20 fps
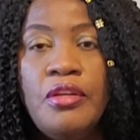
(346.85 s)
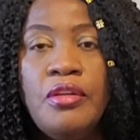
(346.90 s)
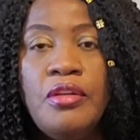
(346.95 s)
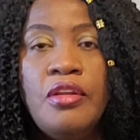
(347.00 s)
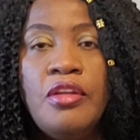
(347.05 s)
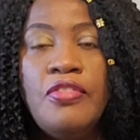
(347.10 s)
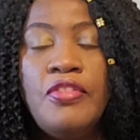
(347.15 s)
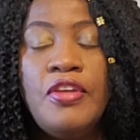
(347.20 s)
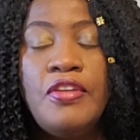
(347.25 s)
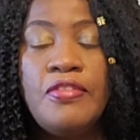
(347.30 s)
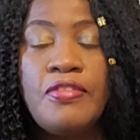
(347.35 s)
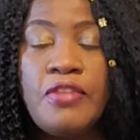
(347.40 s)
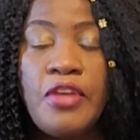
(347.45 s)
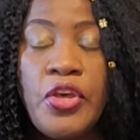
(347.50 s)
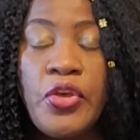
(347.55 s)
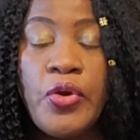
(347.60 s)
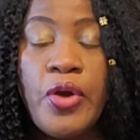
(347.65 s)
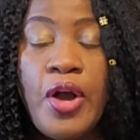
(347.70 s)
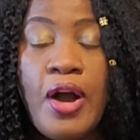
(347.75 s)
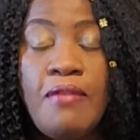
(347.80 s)
They
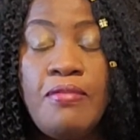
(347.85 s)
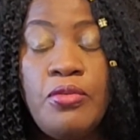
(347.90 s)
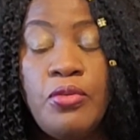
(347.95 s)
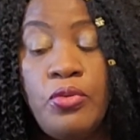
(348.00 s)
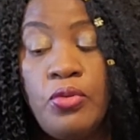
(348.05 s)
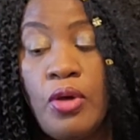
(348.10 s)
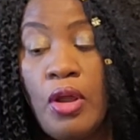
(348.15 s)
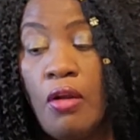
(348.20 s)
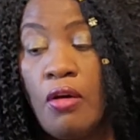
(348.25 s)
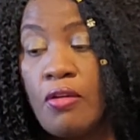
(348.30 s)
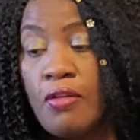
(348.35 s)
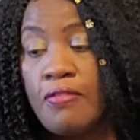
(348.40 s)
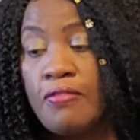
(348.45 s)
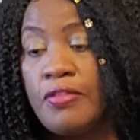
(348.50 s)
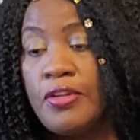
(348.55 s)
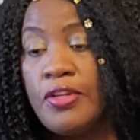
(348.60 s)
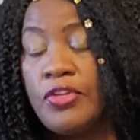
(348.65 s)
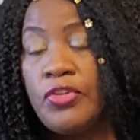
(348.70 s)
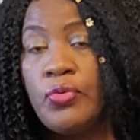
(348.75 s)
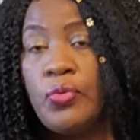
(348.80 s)
say you have to do a lot of
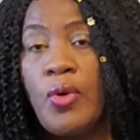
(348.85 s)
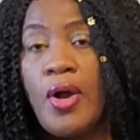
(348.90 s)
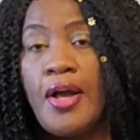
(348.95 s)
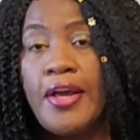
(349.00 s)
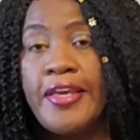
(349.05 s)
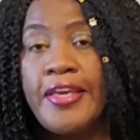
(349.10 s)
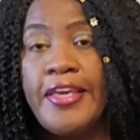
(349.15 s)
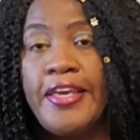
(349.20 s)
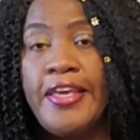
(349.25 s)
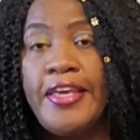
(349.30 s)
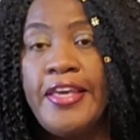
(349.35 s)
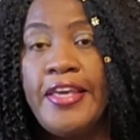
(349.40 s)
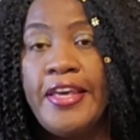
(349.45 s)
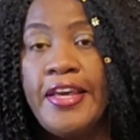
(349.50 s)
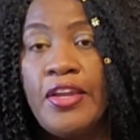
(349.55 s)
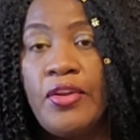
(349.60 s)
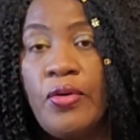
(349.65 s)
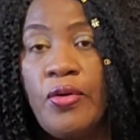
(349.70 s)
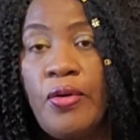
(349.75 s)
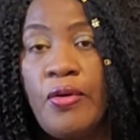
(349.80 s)
networking
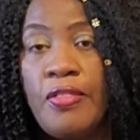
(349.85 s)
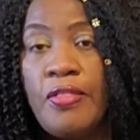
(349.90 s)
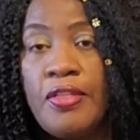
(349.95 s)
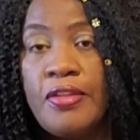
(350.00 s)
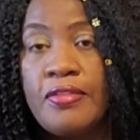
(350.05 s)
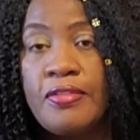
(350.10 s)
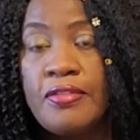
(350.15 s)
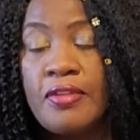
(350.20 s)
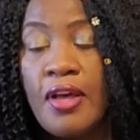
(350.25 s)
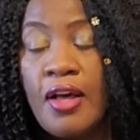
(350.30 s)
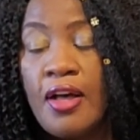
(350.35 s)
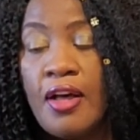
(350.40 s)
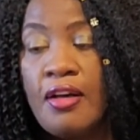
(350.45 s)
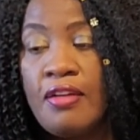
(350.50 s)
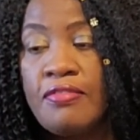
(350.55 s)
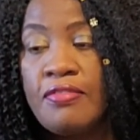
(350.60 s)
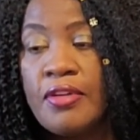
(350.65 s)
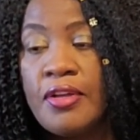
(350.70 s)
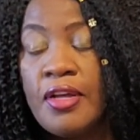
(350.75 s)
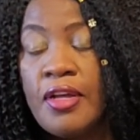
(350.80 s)
and all the
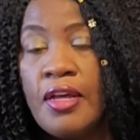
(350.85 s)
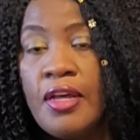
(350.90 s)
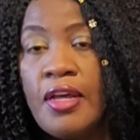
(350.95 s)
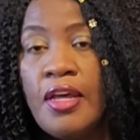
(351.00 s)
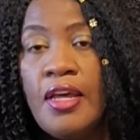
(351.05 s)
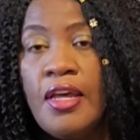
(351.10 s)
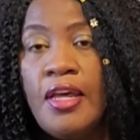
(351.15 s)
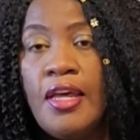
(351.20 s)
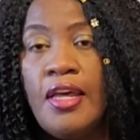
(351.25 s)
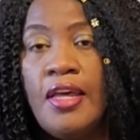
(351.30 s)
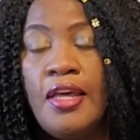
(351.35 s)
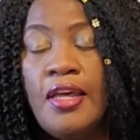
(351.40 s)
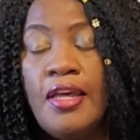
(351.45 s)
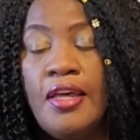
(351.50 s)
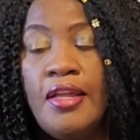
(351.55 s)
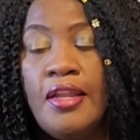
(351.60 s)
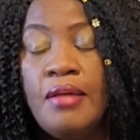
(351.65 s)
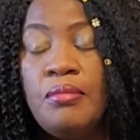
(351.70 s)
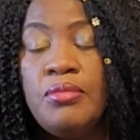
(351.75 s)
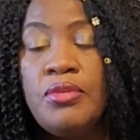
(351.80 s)
stuff.
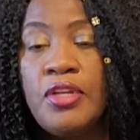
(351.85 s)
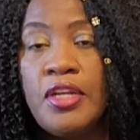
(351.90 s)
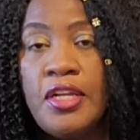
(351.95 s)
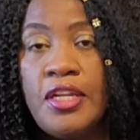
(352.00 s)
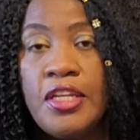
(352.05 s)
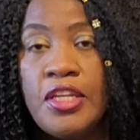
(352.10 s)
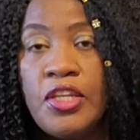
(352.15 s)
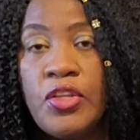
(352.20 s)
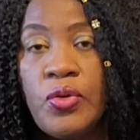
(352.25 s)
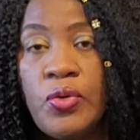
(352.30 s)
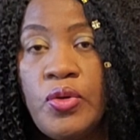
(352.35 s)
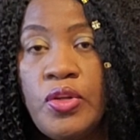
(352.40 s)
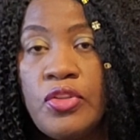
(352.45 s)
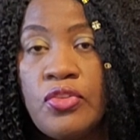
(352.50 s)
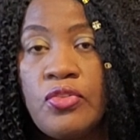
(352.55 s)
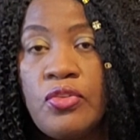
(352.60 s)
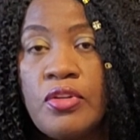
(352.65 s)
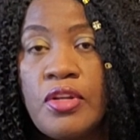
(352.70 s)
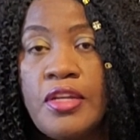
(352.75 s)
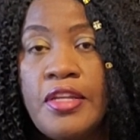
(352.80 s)
And I'm telling you, it's
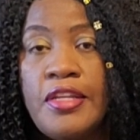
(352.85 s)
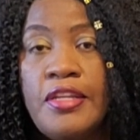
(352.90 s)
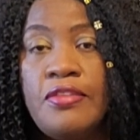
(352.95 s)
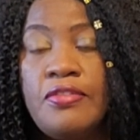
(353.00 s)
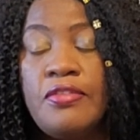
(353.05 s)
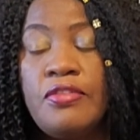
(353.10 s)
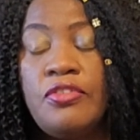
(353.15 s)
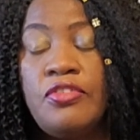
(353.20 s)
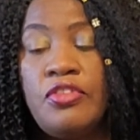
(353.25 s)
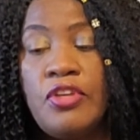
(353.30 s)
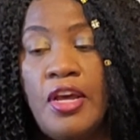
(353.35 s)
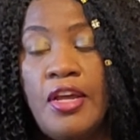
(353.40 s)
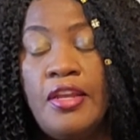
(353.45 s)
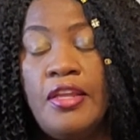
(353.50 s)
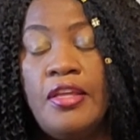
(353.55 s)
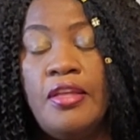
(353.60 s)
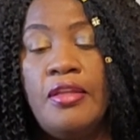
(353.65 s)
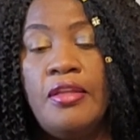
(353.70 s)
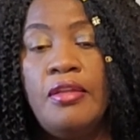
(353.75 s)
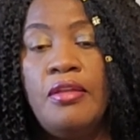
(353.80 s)
not an easy
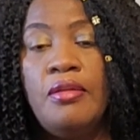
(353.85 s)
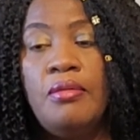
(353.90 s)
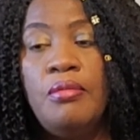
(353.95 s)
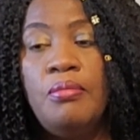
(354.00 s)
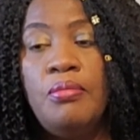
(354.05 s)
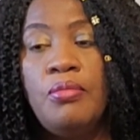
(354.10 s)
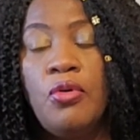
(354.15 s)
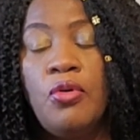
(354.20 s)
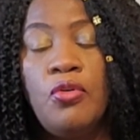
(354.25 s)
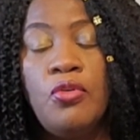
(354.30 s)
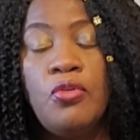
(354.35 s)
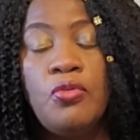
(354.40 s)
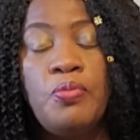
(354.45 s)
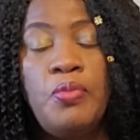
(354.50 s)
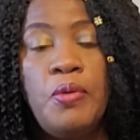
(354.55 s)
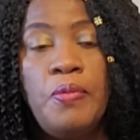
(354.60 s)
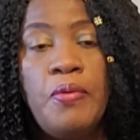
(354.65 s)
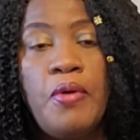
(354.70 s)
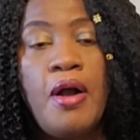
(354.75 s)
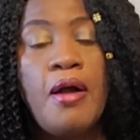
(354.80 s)
journey because
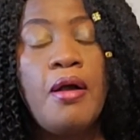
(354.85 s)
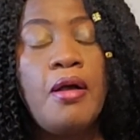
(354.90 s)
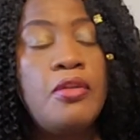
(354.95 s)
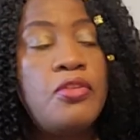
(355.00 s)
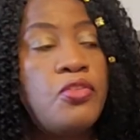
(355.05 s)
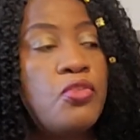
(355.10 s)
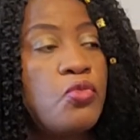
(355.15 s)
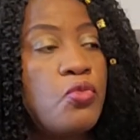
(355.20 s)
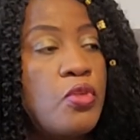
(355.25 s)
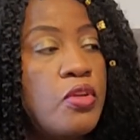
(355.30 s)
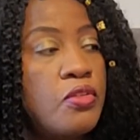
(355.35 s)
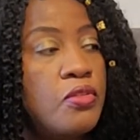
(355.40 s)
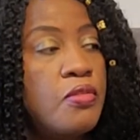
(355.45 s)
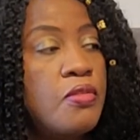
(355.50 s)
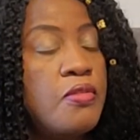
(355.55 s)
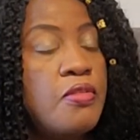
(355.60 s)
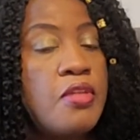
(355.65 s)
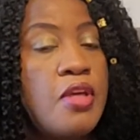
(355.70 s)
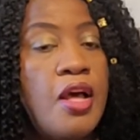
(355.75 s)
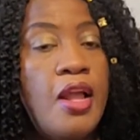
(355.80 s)
people are stressed
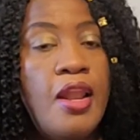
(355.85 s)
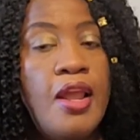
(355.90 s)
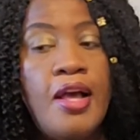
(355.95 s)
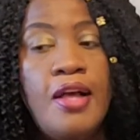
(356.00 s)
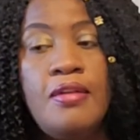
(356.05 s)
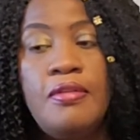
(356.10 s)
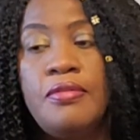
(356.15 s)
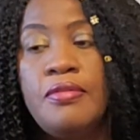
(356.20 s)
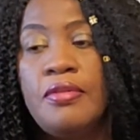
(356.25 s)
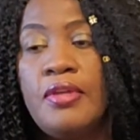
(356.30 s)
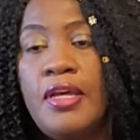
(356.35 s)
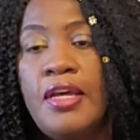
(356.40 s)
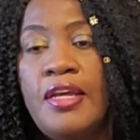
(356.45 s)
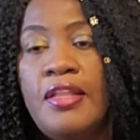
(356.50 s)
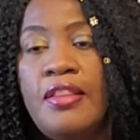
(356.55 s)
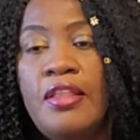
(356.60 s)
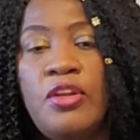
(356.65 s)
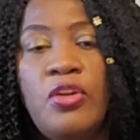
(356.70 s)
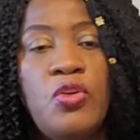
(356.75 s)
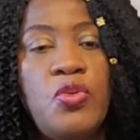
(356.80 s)
with their lives.
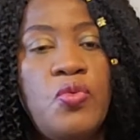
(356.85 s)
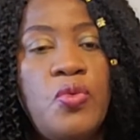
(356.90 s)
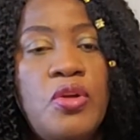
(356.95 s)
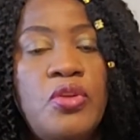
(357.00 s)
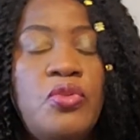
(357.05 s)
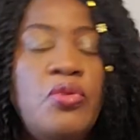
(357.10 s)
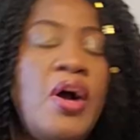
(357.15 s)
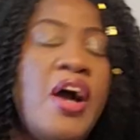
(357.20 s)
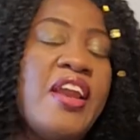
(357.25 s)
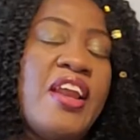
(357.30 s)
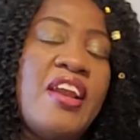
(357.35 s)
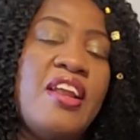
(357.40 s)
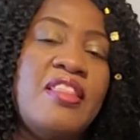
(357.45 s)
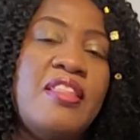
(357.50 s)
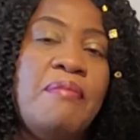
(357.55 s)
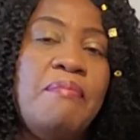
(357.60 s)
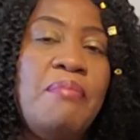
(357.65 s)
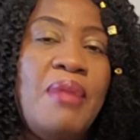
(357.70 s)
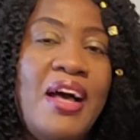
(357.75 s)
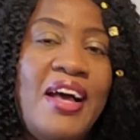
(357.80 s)
They don't want to add
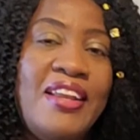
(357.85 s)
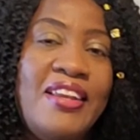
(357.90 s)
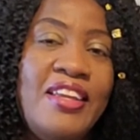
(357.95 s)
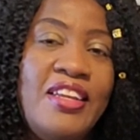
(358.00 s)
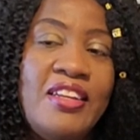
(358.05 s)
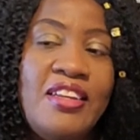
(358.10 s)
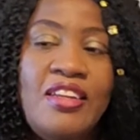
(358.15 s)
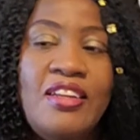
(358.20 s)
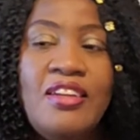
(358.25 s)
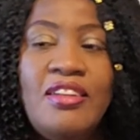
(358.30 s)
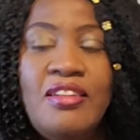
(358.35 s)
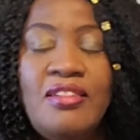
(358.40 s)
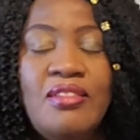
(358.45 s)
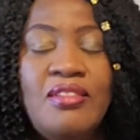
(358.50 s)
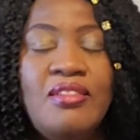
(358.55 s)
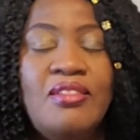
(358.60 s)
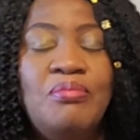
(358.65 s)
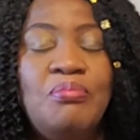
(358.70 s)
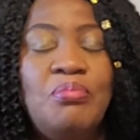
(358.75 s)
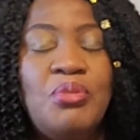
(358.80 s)
another burden.
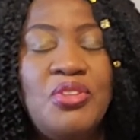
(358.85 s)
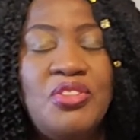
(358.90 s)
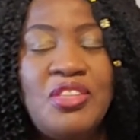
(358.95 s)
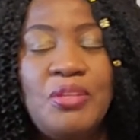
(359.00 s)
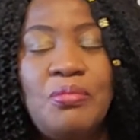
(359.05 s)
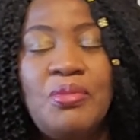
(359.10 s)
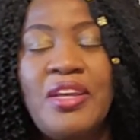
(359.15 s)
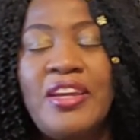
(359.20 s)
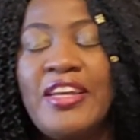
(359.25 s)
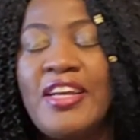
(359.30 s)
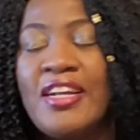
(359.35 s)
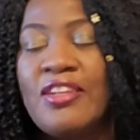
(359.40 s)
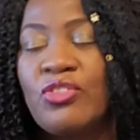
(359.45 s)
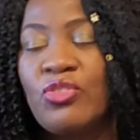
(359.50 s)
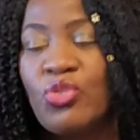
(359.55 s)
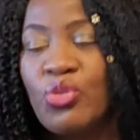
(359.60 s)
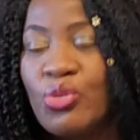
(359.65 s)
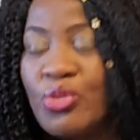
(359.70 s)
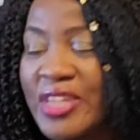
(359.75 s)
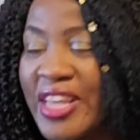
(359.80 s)
Preceptoring a
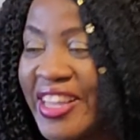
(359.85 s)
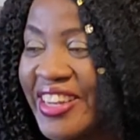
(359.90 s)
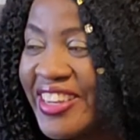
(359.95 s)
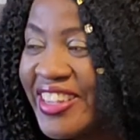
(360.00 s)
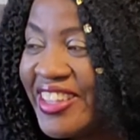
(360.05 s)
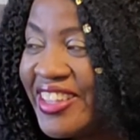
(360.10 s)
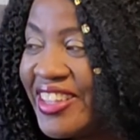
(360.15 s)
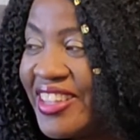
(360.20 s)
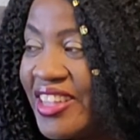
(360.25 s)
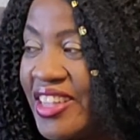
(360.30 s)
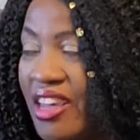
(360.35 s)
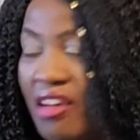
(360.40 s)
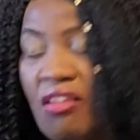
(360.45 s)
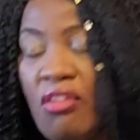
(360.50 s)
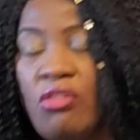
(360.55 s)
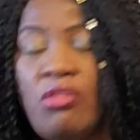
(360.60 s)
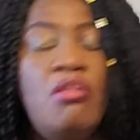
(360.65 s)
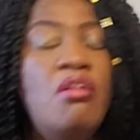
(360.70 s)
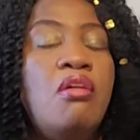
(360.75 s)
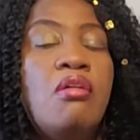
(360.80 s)
student?
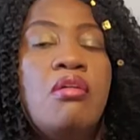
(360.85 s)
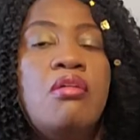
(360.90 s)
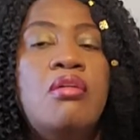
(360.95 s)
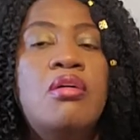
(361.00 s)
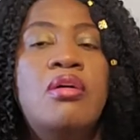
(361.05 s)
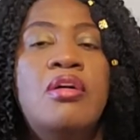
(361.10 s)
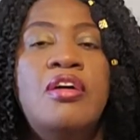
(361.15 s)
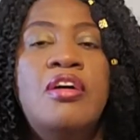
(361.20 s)
Oh no.